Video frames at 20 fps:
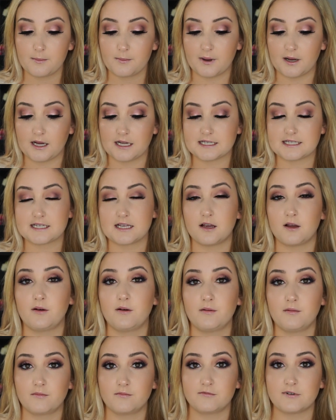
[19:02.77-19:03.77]
But
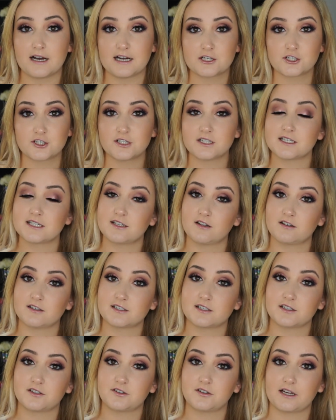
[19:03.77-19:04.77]
fashion is
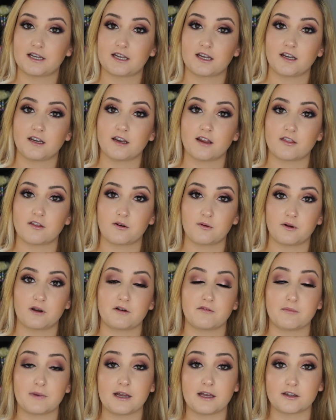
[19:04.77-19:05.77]
also like another one
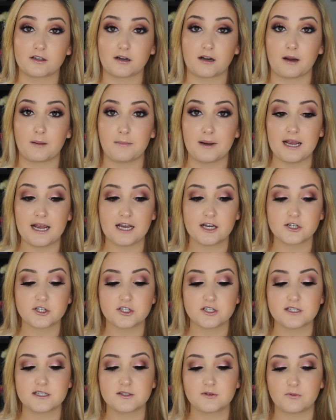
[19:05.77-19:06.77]
of my other
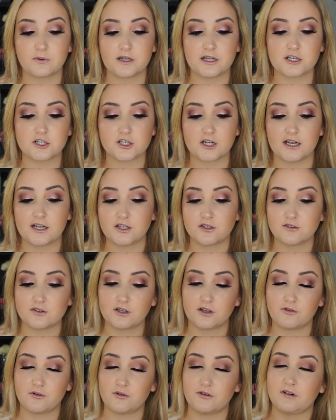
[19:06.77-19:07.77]
passions, which I
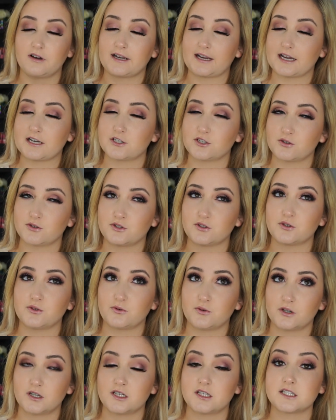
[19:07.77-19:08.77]

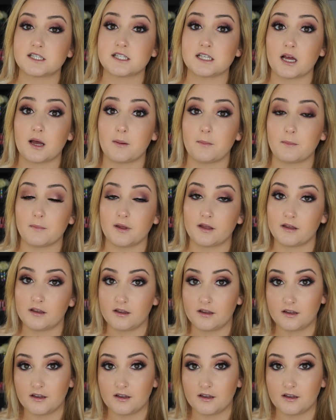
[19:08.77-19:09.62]
do some